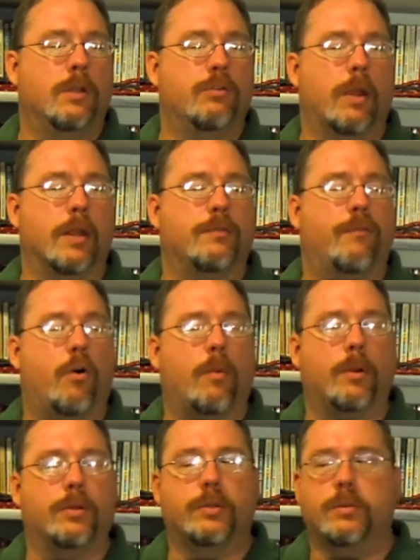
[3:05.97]

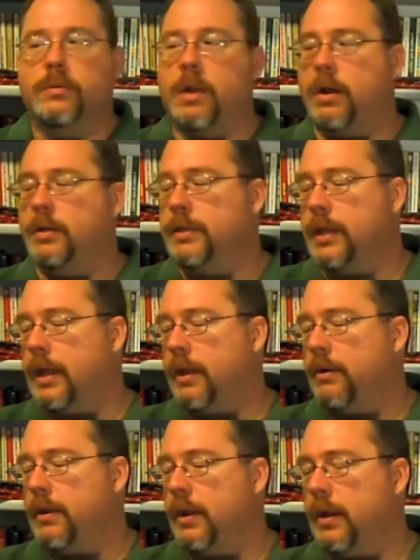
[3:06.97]
transformers, knocks
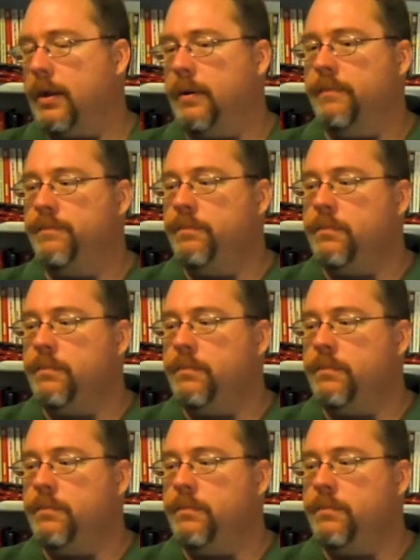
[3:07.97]
out uh,